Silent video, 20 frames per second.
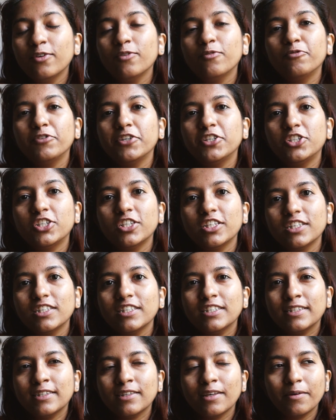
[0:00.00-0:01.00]
which
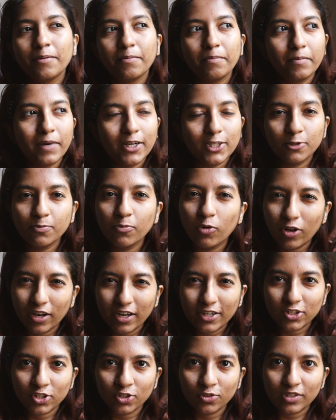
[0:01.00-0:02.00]
is much more
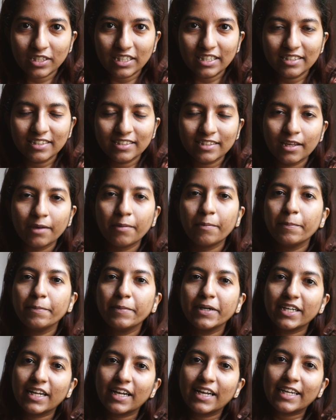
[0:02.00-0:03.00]
luxurious
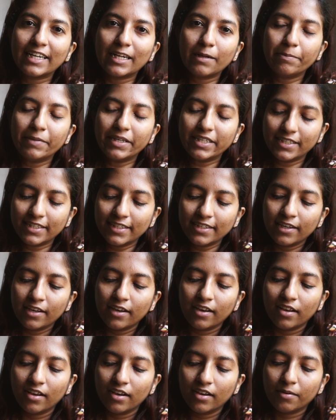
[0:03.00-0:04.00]
but a little bit
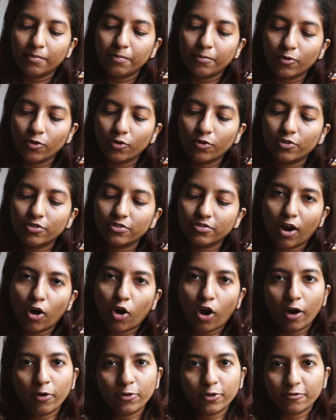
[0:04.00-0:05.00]
more
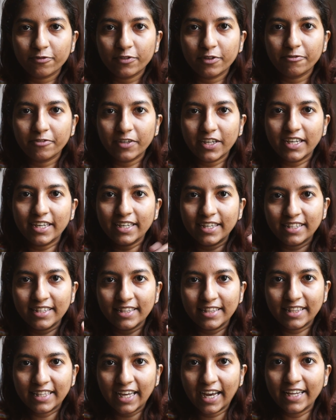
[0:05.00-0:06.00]
out of the way
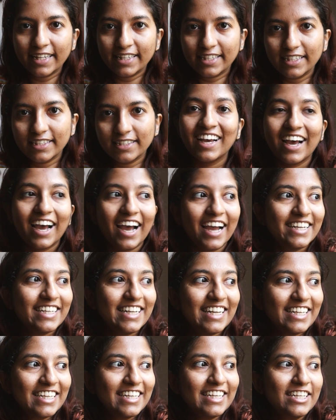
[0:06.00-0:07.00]
than this. I
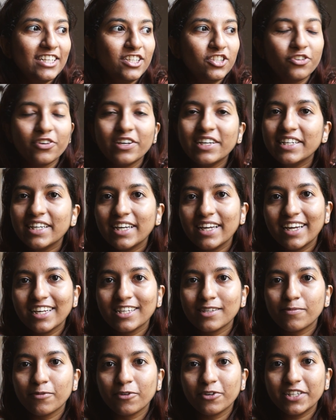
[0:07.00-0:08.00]
really enjoyed
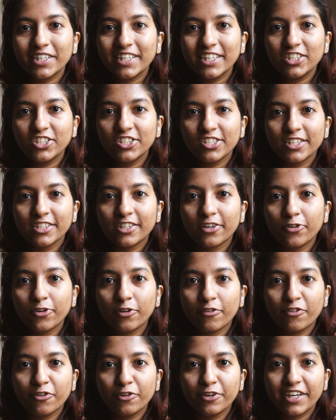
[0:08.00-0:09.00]
exploring ancient town
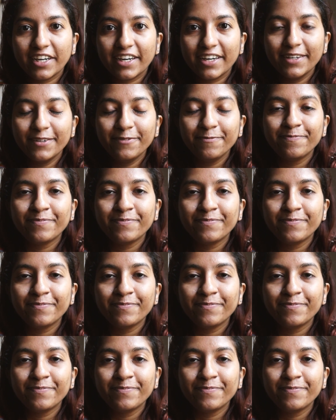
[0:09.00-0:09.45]
of Hoi An.